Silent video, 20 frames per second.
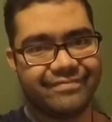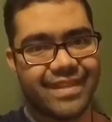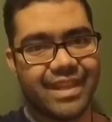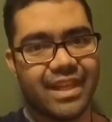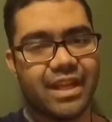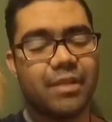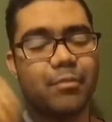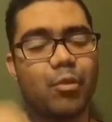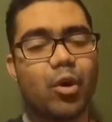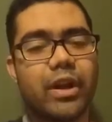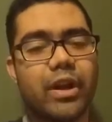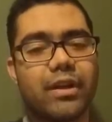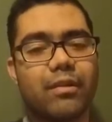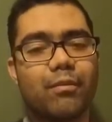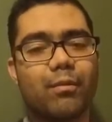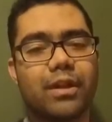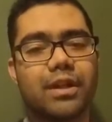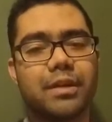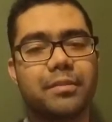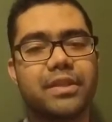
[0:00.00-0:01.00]
Good morning.
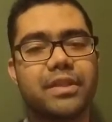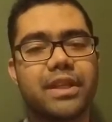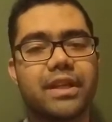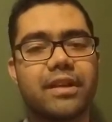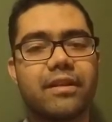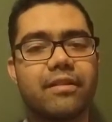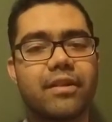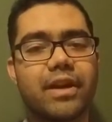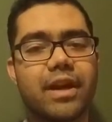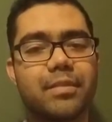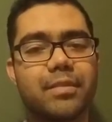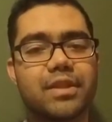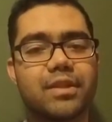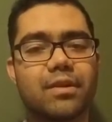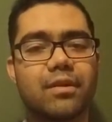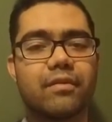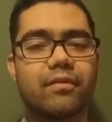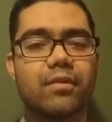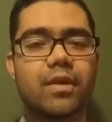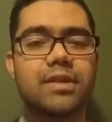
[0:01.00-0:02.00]
Welcome to another
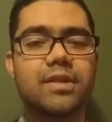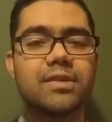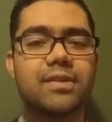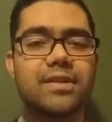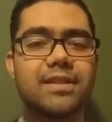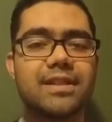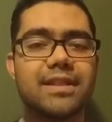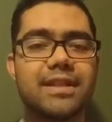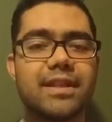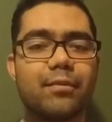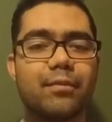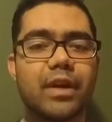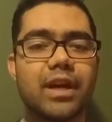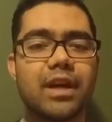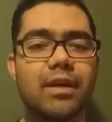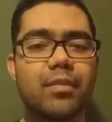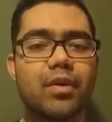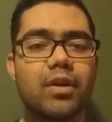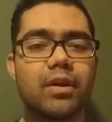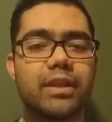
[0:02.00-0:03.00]
episode of Ruzzel and Ziggy Wake
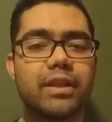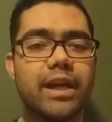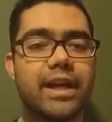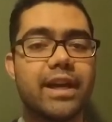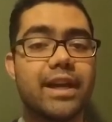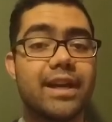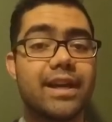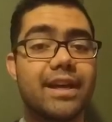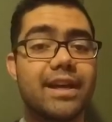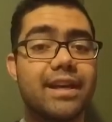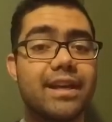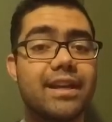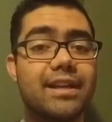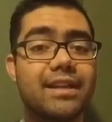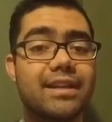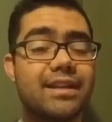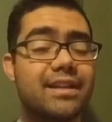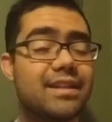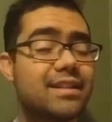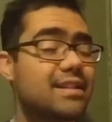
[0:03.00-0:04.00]
Up Early.
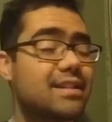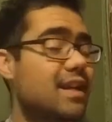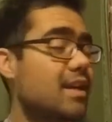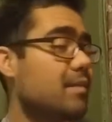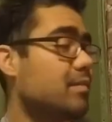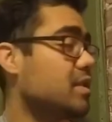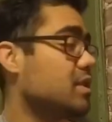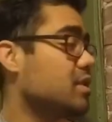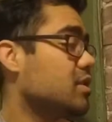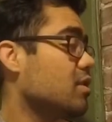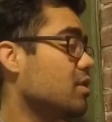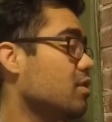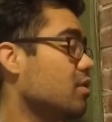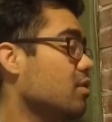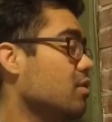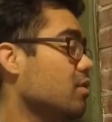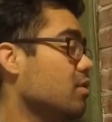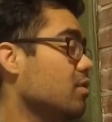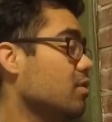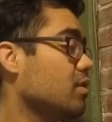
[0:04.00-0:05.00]
It is
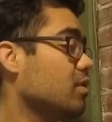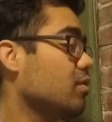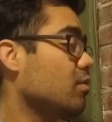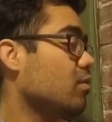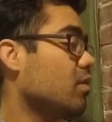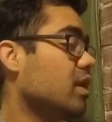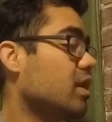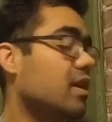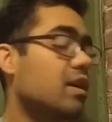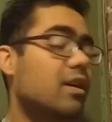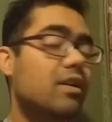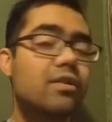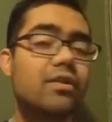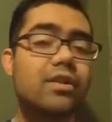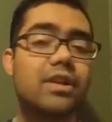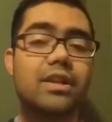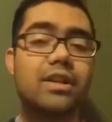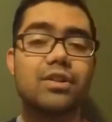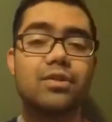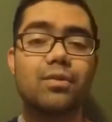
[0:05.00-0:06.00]
episode
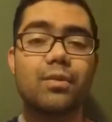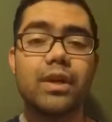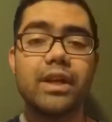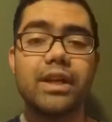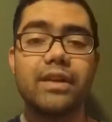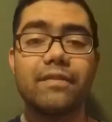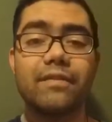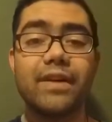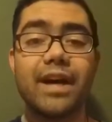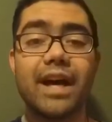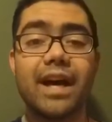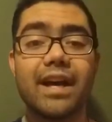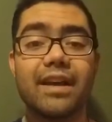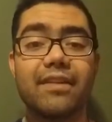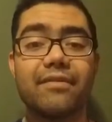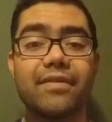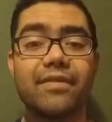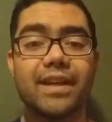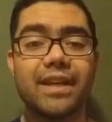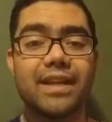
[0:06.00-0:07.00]

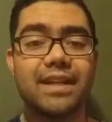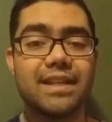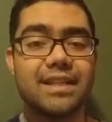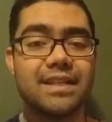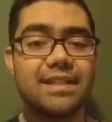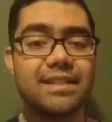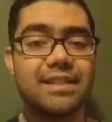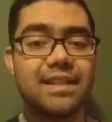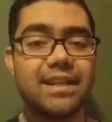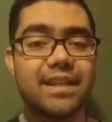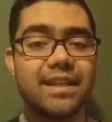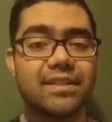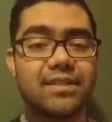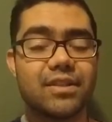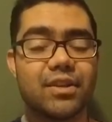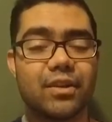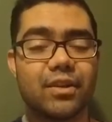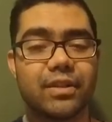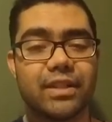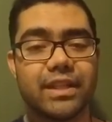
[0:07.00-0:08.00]
125. Ziggy is
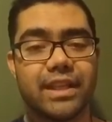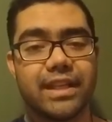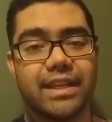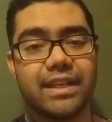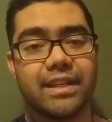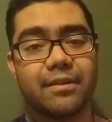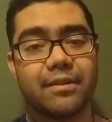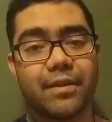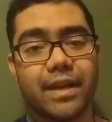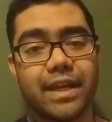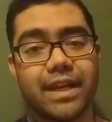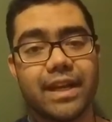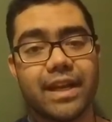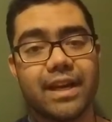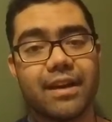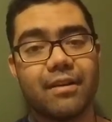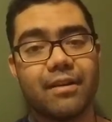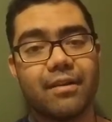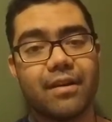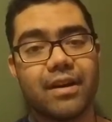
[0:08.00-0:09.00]
currently eating right
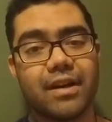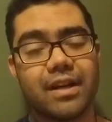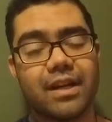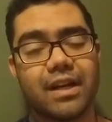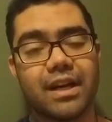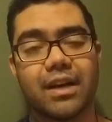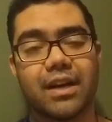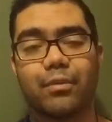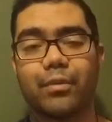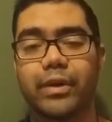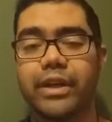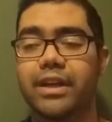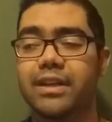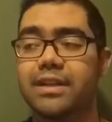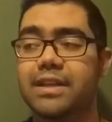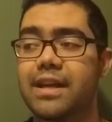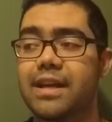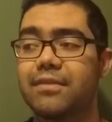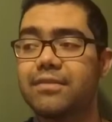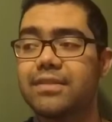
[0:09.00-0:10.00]
now. Uh, we are
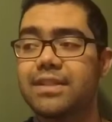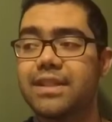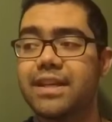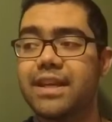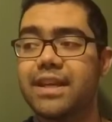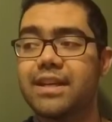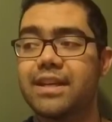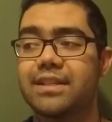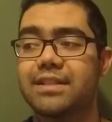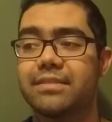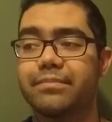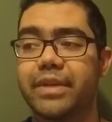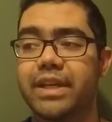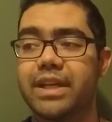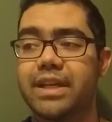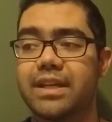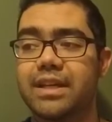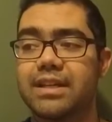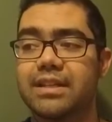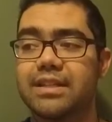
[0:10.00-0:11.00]
downstairs
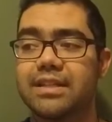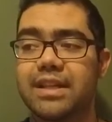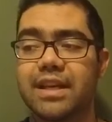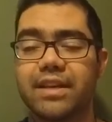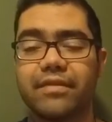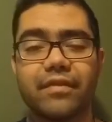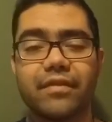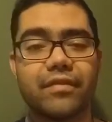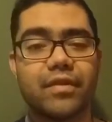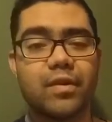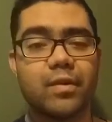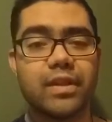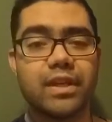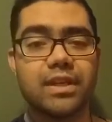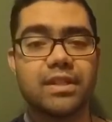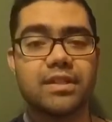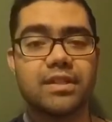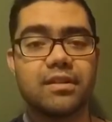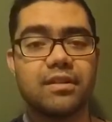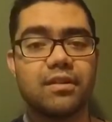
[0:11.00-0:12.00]
because I have a few
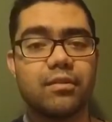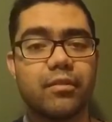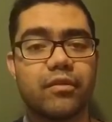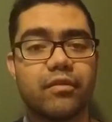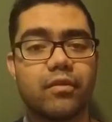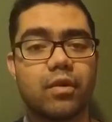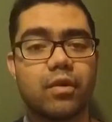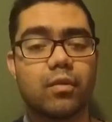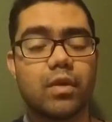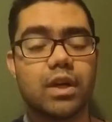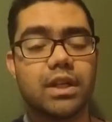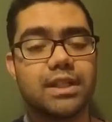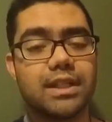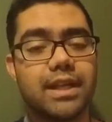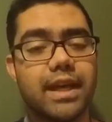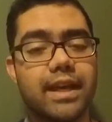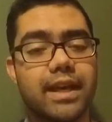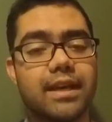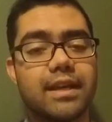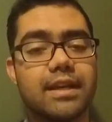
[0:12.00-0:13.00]
things to do before work
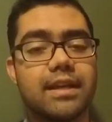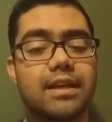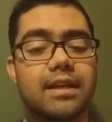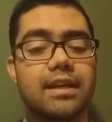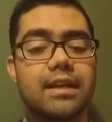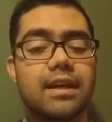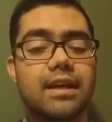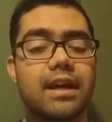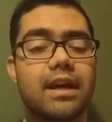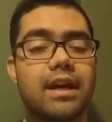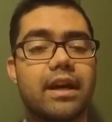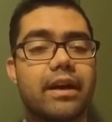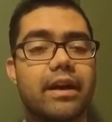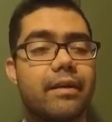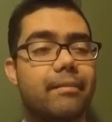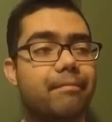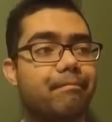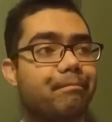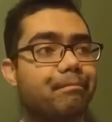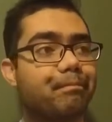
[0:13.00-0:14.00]
today.
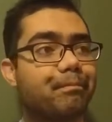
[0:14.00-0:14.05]
Um,